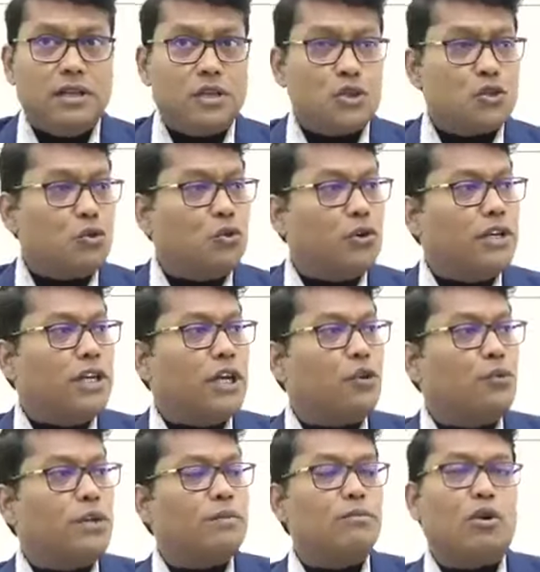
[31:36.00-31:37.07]
So
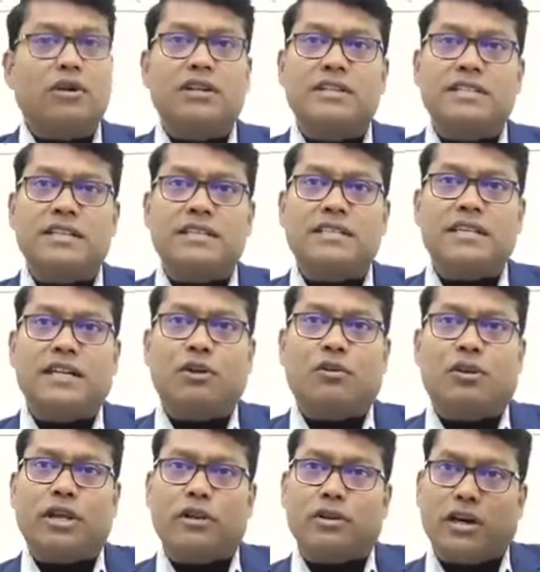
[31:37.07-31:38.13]
Nehruvian model says that on
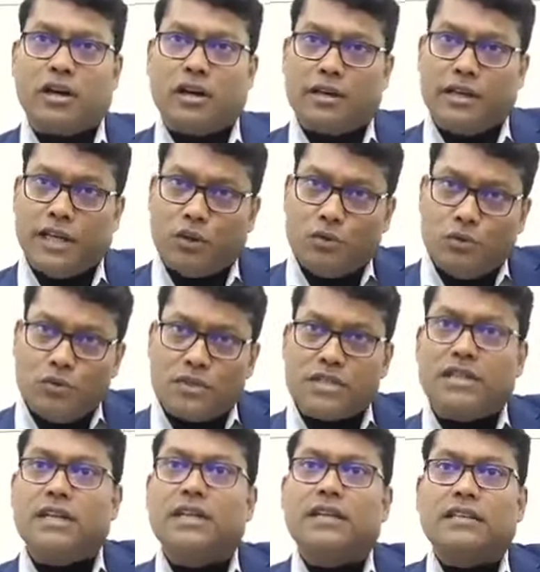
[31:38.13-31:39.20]
Nehru's
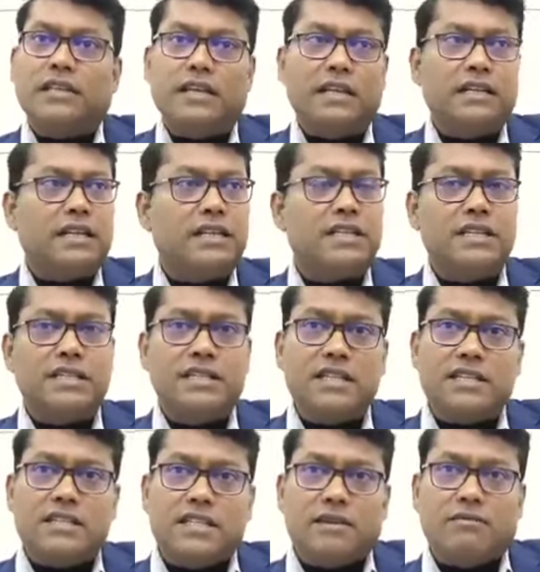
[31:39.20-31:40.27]
thinking that
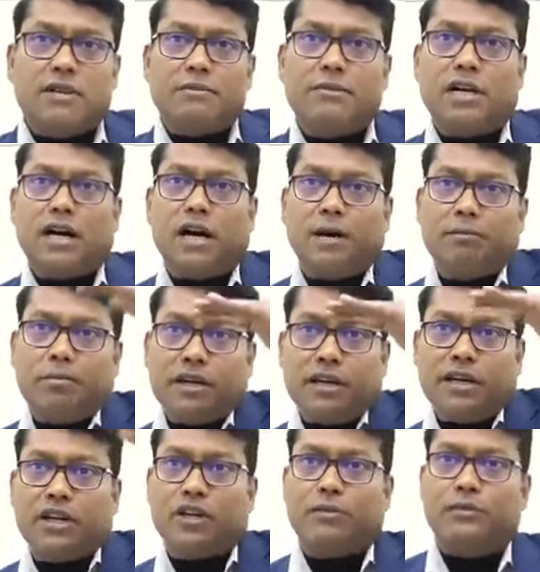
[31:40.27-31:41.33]
just develop the upper
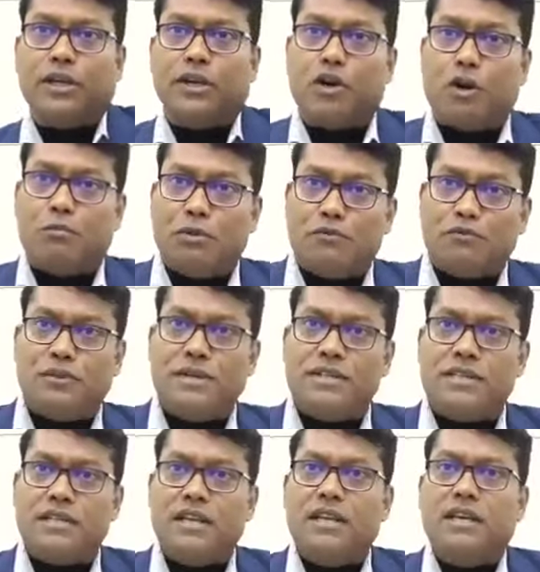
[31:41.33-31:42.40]
layer of the economy
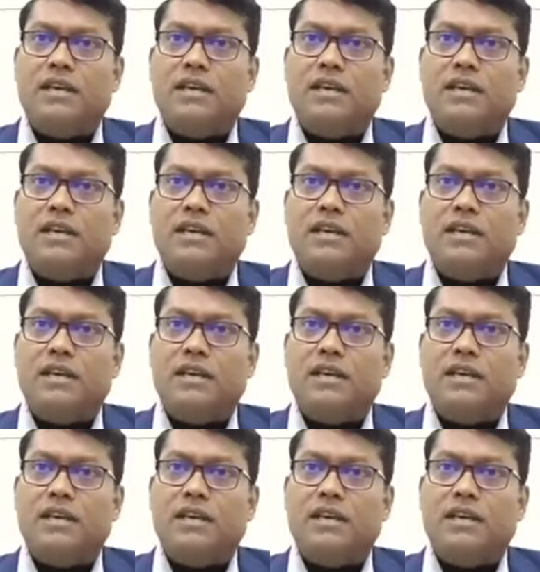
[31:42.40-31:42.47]
first,